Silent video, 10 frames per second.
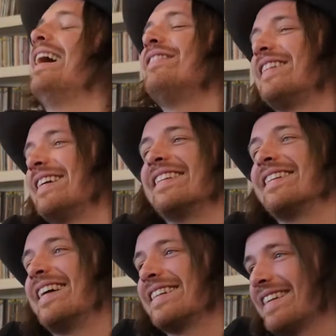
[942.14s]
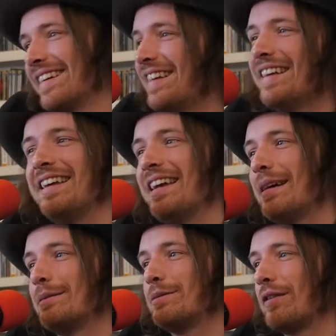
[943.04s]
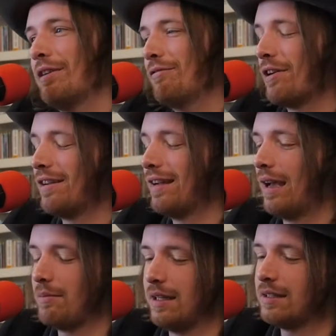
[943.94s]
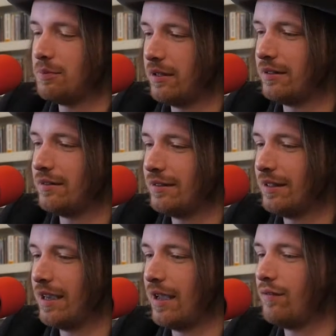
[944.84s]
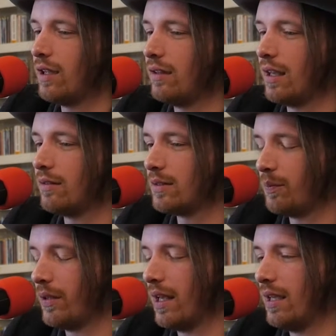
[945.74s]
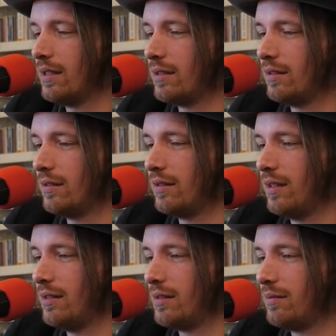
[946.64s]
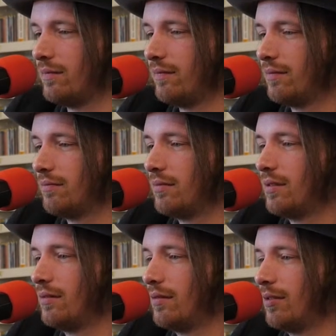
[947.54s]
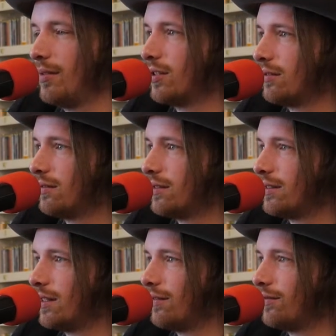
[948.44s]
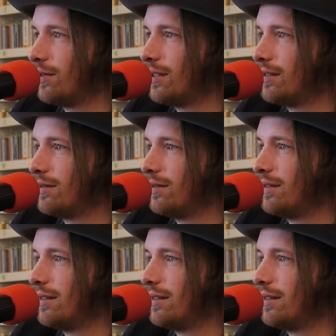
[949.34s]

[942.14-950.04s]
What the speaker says: I have done a little acting. It was very fun. I mean, I've done like some plays and some commercials and stuff, which is.